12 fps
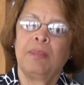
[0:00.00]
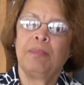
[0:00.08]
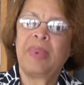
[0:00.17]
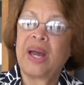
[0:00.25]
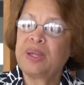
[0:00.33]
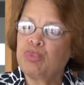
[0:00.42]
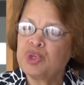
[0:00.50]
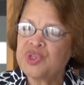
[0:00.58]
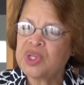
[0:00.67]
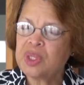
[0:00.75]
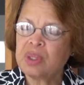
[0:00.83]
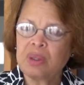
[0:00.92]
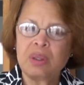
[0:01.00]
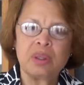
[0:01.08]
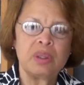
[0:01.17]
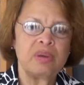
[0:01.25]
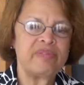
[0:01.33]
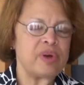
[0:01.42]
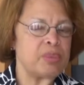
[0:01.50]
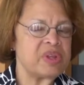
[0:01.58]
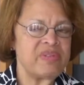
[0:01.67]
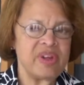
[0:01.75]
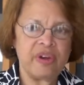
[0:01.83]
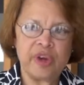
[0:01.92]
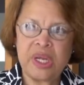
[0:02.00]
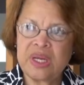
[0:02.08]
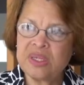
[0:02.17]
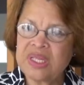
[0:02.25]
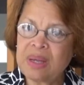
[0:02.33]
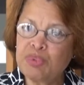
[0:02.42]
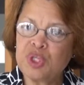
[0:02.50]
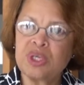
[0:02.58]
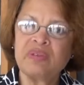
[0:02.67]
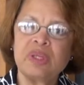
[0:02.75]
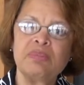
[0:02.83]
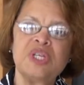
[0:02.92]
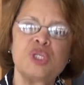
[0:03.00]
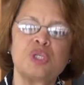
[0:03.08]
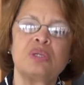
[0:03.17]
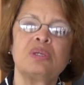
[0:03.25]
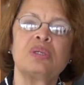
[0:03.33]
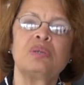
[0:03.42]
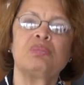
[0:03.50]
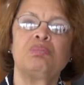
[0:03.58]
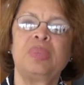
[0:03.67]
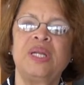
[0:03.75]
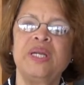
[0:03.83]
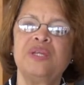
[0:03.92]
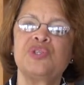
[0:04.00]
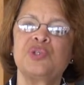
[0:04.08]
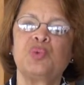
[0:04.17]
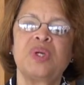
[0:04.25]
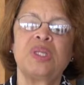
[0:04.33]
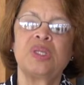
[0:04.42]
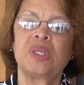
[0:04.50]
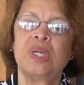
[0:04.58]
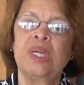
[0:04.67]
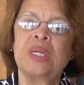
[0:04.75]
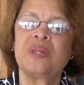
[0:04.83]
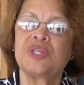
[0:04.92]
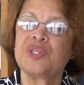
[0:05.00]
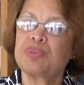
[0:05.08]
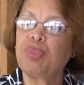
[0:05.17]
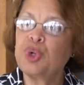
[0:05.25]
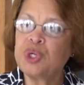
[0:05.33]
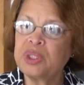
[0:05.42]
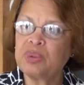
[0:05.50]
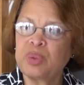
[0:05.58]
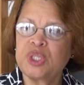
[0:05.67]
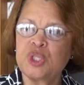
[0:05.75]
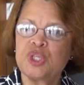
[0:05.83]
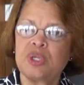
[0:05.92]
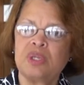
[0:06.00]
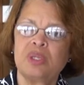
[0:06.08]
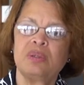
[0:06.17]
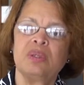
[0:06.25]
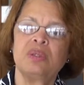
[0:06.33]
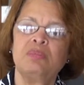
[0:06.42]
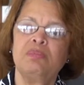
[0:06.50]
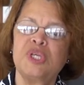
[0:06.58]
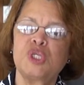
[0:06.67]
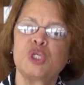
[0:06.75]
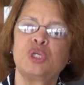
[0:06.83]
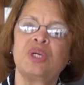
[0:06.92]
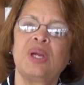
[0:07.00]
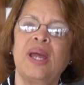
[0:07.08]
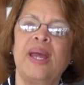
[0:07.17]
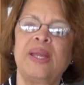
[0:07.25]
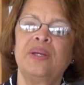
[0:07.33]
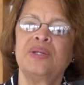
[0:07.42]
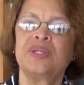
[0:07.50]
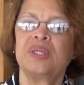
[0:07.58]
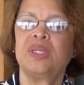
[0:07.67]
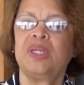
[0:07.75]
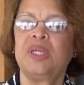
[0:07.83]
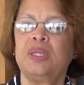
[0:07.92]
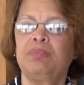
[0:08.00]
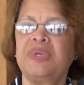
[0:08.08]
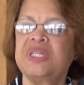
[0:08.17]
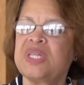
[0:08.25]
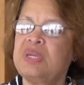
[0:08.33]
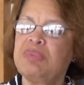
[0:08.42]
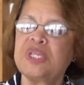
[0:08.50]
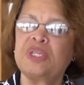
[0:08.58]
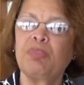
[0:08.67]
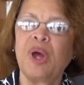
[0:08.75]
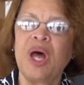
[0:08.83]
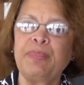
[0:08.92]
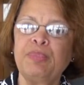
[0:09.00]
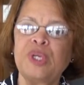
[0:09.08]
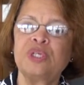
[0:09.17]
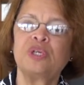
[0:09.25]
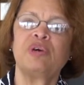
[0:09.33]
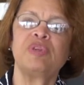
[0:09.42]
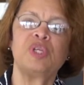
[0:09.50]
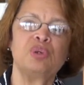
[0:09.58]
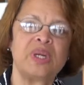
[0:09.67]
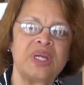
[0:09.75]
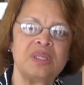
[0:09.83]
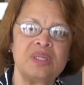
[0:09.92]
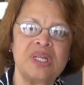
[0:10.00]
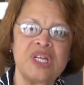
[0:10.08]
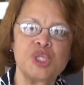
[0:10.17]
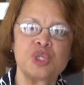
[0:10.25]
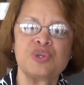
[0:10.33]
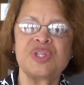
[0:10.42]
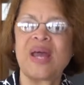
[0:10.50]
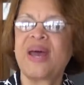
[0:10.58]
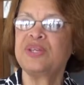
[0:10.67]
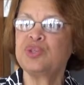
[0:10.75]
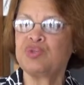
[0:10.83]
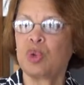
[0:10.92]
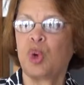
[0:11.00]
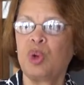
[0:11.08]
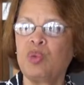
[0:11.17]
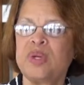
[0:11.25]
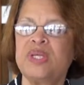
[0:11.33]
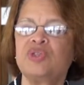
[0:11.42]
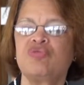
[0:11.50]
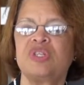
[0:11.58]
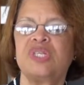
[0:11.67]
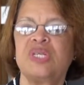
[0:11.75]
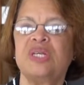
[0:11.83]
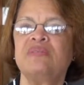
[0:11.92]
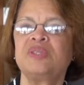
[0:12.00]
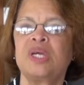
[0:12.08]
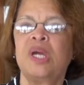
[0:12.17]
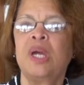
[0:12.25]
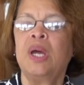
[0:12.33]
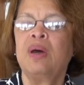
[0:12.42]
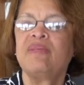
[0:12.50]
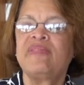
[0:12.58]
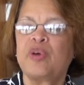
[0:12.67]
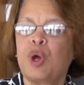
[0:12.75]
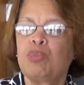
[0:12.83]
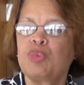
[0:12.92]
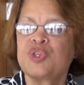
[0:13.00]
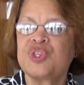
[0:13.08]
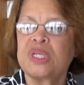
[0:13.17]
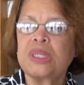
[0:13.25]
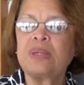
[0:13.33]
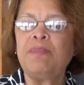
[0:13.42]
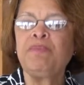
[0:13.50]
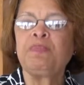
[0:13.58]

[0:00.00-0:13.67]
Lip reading: by Brazil from the very inception of the mission, pleased with the support which the mission and the peacekeeping department of the United Nations has always received from Brazil.